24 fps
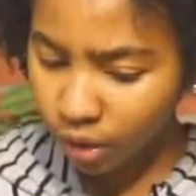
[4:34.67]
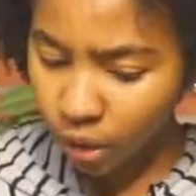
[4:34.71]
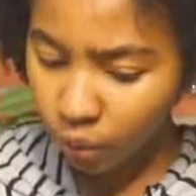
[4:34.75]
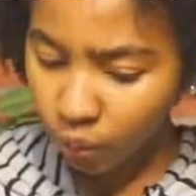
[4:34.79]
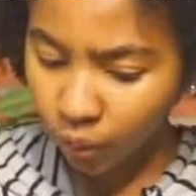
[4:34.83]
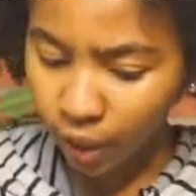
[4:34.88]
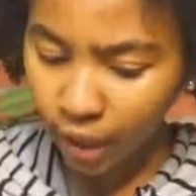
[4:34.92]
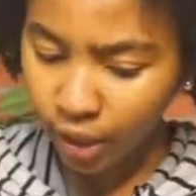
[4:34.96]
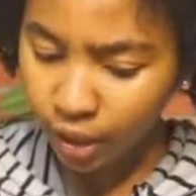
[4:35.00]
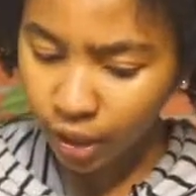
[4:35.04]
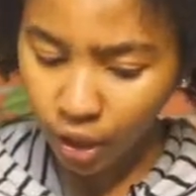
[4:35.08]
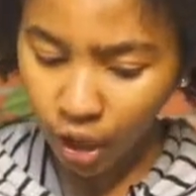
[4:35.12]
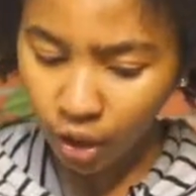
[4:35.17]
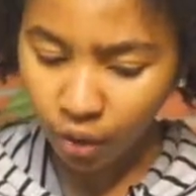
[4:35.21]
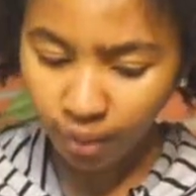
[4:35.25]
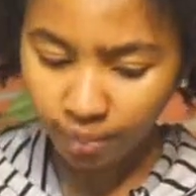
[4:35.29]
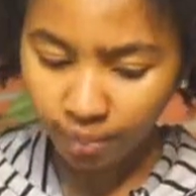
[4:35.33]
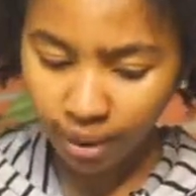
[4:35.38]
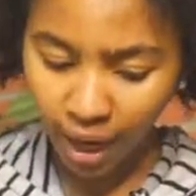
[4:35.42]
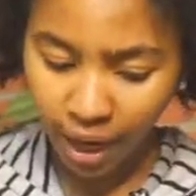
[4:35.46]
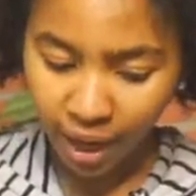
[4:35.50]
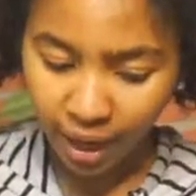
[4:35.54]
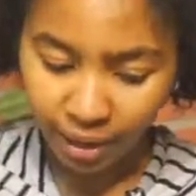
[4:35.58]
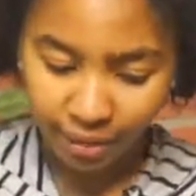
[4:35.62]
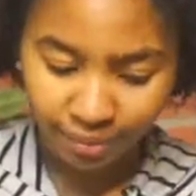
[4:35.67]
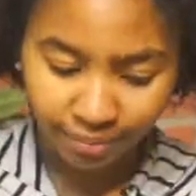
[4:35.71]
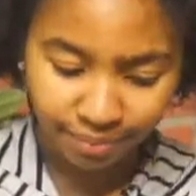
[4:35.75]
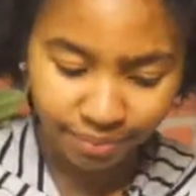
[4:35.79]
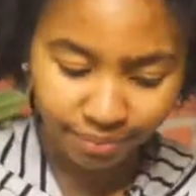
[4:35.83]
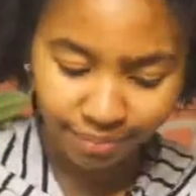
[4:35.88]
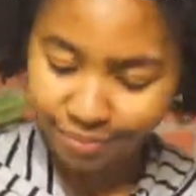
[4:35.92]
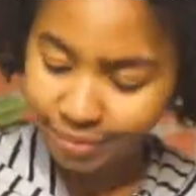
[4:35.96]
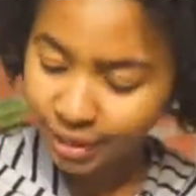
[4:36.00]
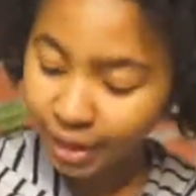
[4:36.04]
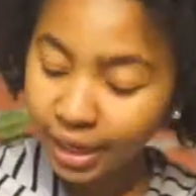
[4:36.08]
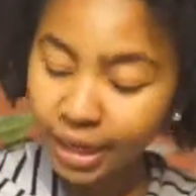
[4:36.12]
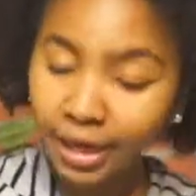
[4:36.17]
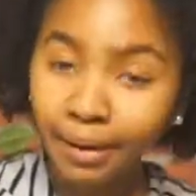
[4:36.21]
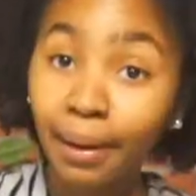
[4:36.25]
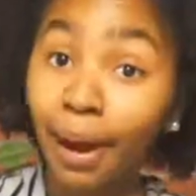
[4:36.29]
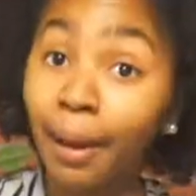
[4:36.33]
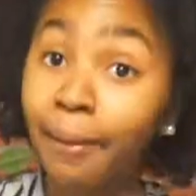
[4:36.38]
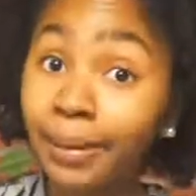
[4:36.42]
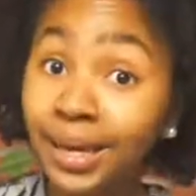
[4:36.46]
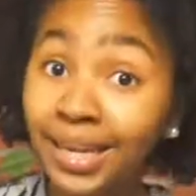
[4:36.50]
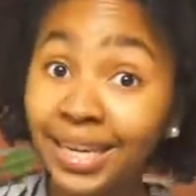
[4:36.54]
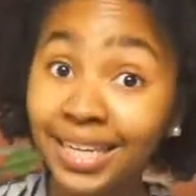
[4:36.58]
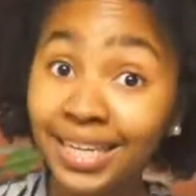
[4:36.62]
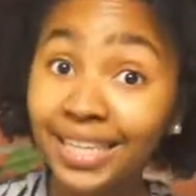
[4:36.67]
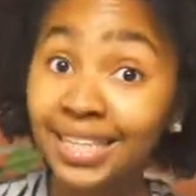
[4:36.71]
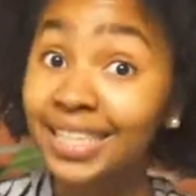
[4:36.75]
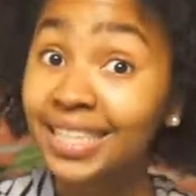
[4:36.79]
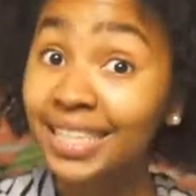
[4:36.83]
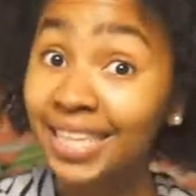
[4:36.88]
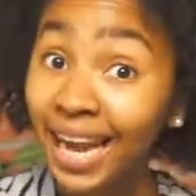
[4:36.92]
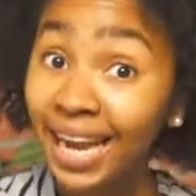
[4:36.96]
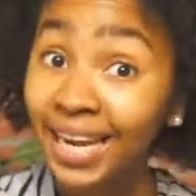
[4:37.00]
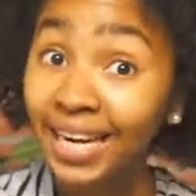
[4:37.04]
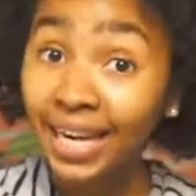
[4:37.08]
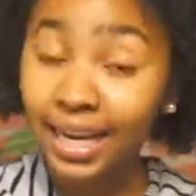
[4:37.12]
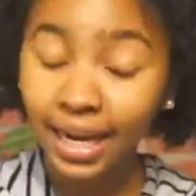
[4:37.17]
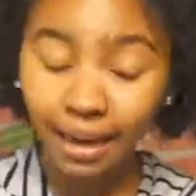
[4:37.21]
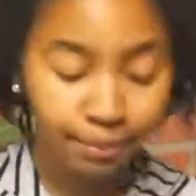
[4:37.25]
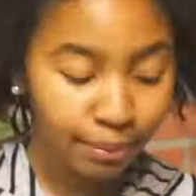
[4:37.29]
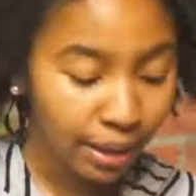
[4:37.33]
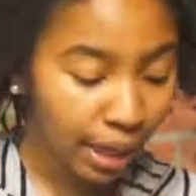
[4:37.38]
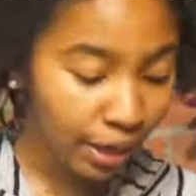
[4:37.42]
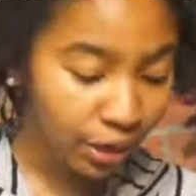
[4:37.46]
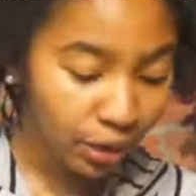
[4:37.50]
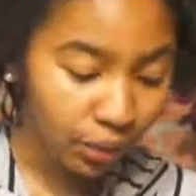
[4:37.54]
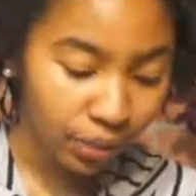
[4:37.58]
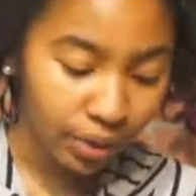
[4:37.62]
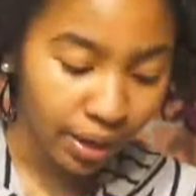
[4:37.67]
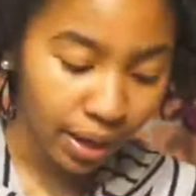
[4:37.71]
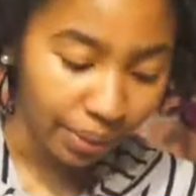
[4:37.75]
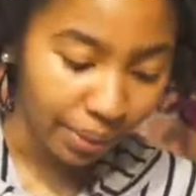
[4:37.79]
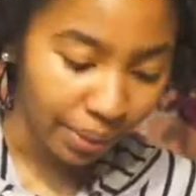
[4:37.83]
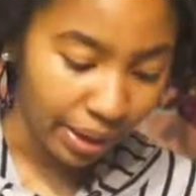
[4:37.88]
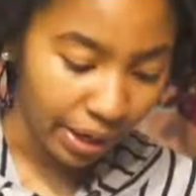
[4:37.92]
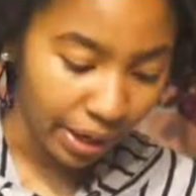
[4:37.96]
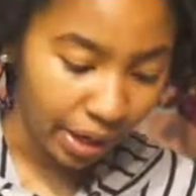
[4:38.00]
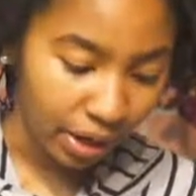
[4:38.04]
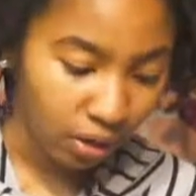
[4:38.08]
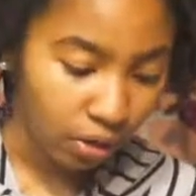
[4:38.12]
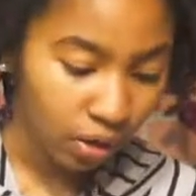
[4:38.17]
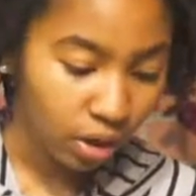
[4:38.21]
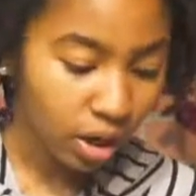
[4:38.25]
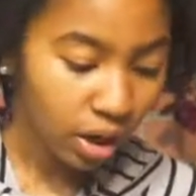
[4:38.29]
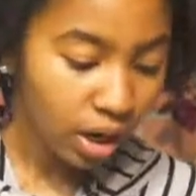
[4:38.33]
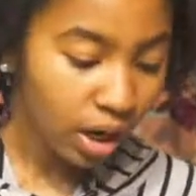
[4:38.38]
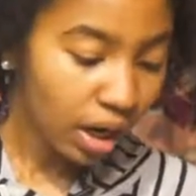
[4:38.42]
wait, no, I'm not. I'm getting excited. I'm not doing that right now.